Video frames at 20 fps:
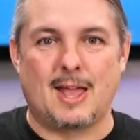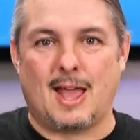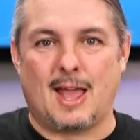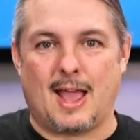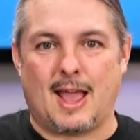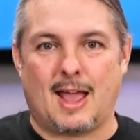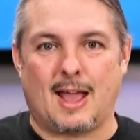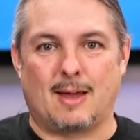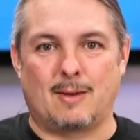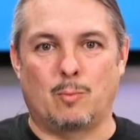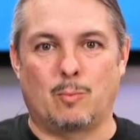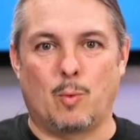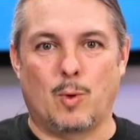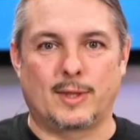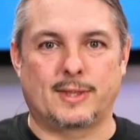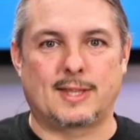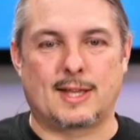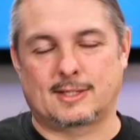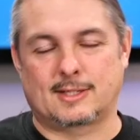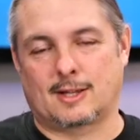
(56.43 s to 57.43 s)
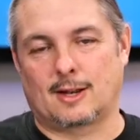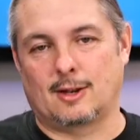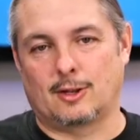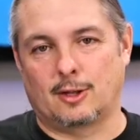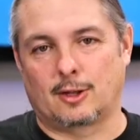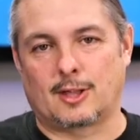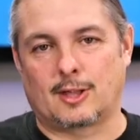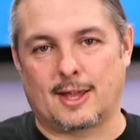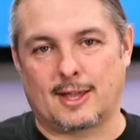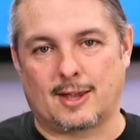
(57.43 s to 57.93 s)
and what that's going to
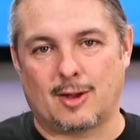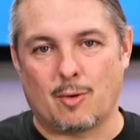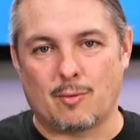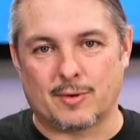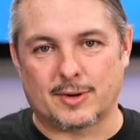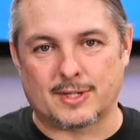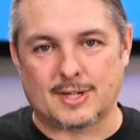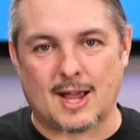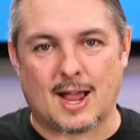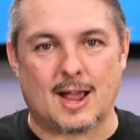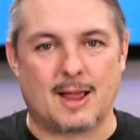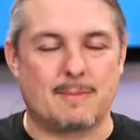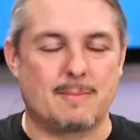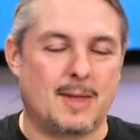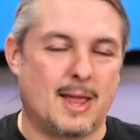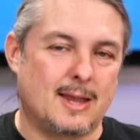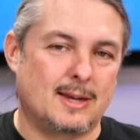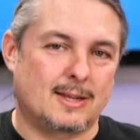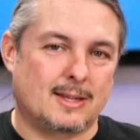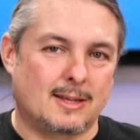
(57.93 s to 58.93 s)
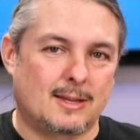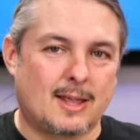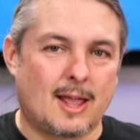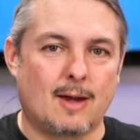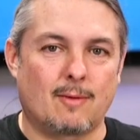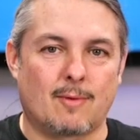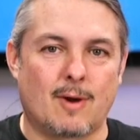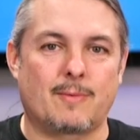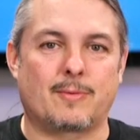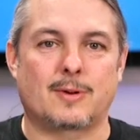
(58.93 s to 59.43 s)
look like over time and kind
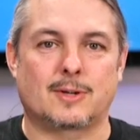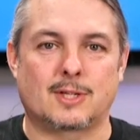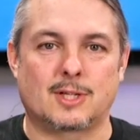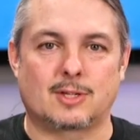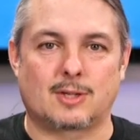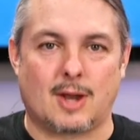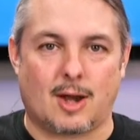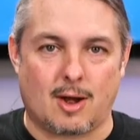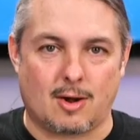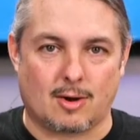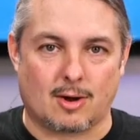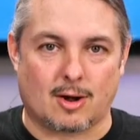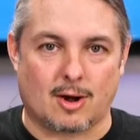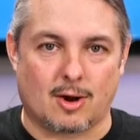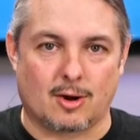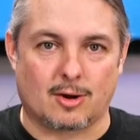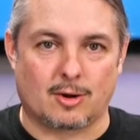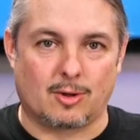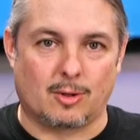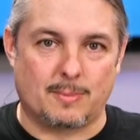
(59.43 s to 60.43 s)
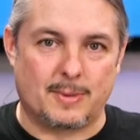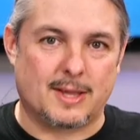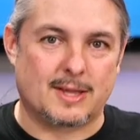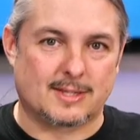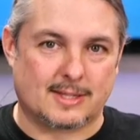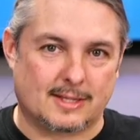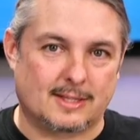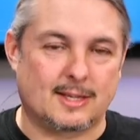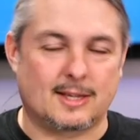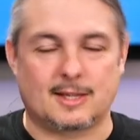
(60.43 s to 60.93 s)
of reference this Eric article because
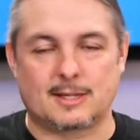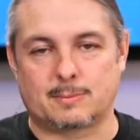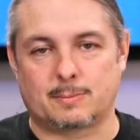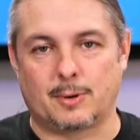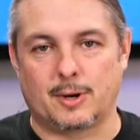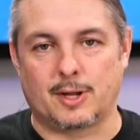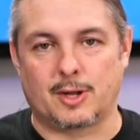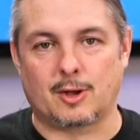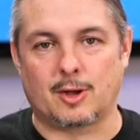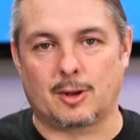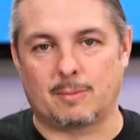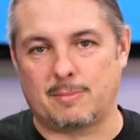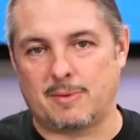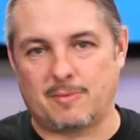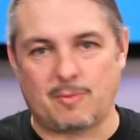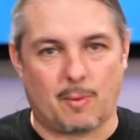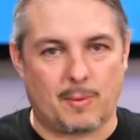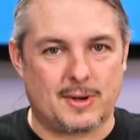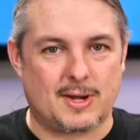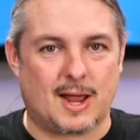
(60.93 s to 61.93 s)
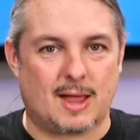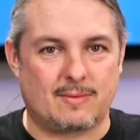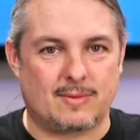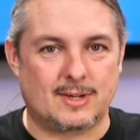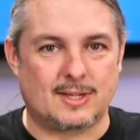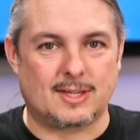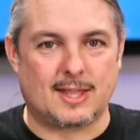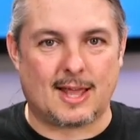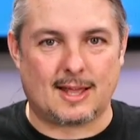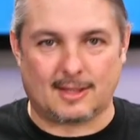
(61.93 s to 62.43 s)
I think it's pretty good. Before we dive
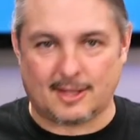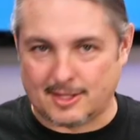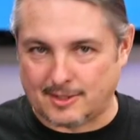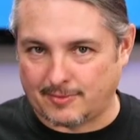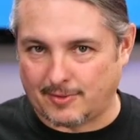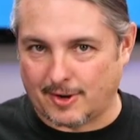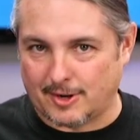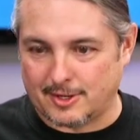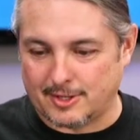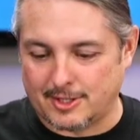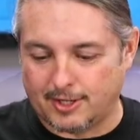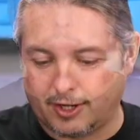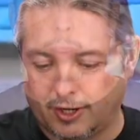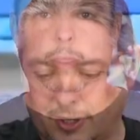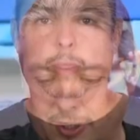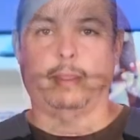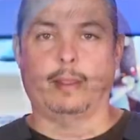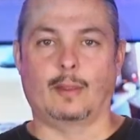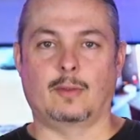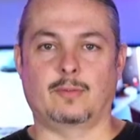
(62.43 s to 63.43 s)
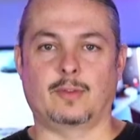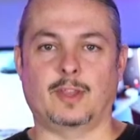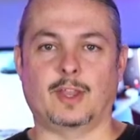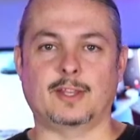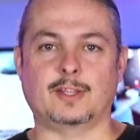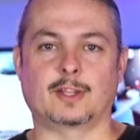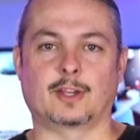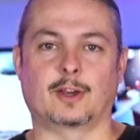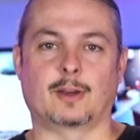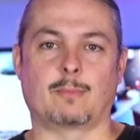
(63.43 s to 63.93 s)
into that, let's first if you'd
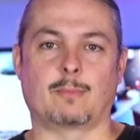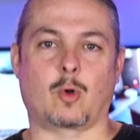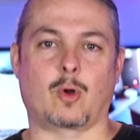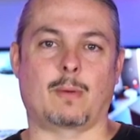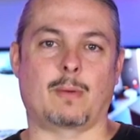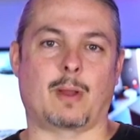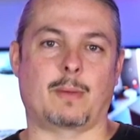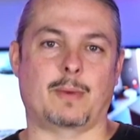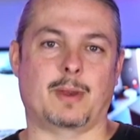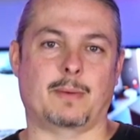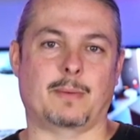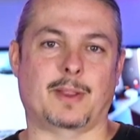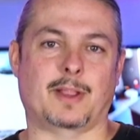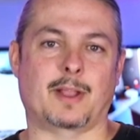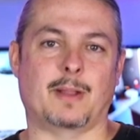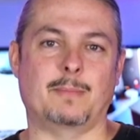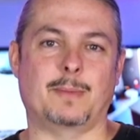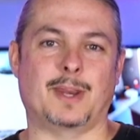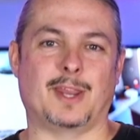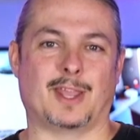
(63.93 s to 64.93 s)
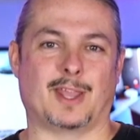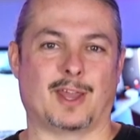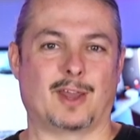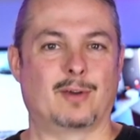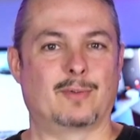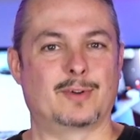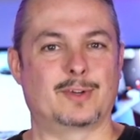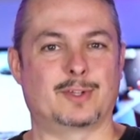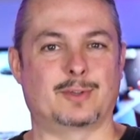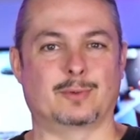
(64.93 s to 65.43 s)
like to learn about me or my company, head
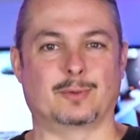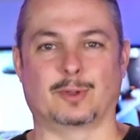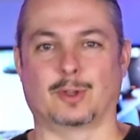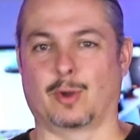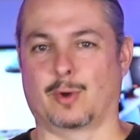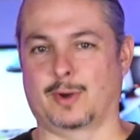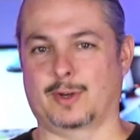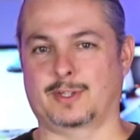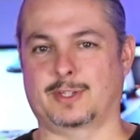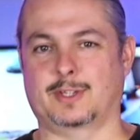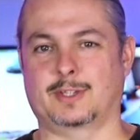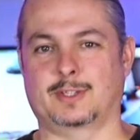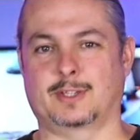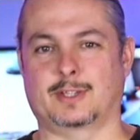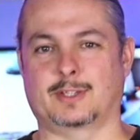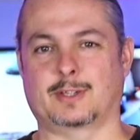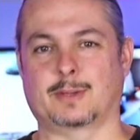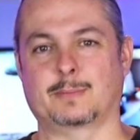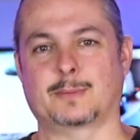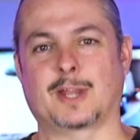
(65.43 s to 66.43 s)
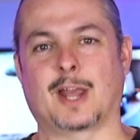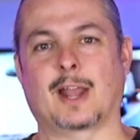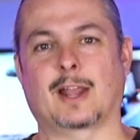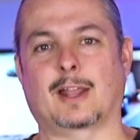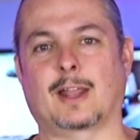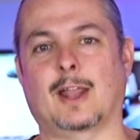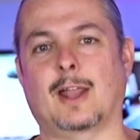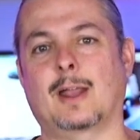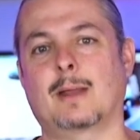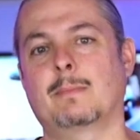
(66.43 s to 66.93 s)
over to
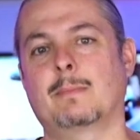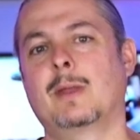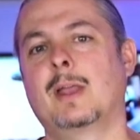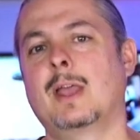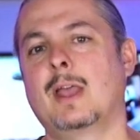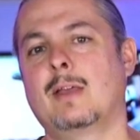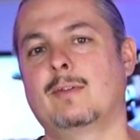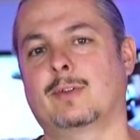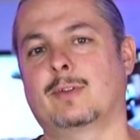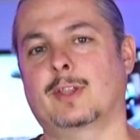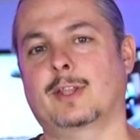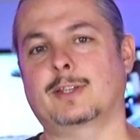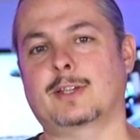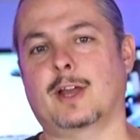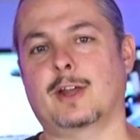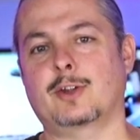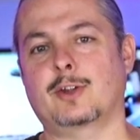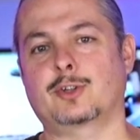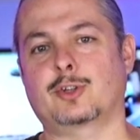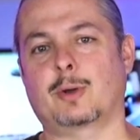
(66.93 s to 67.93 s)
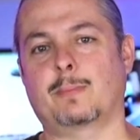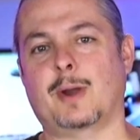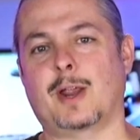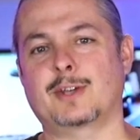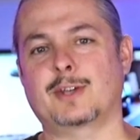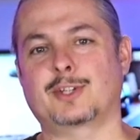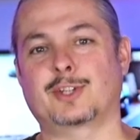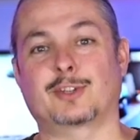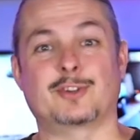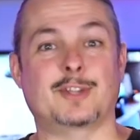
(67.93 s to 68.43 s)
lawrencesystems.com. If you'd like to hire a
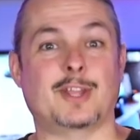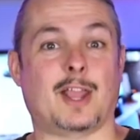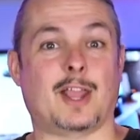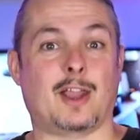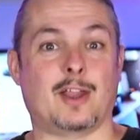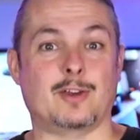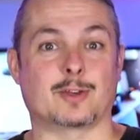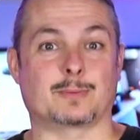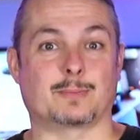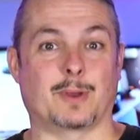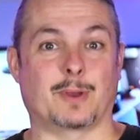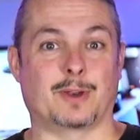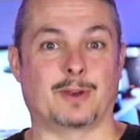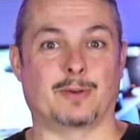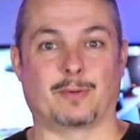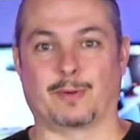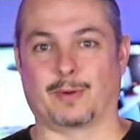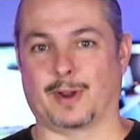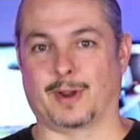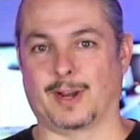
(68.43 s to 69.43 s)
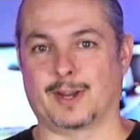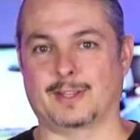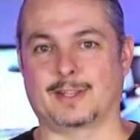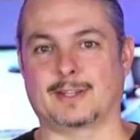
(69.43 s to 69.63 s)
project, there's a hires button right at the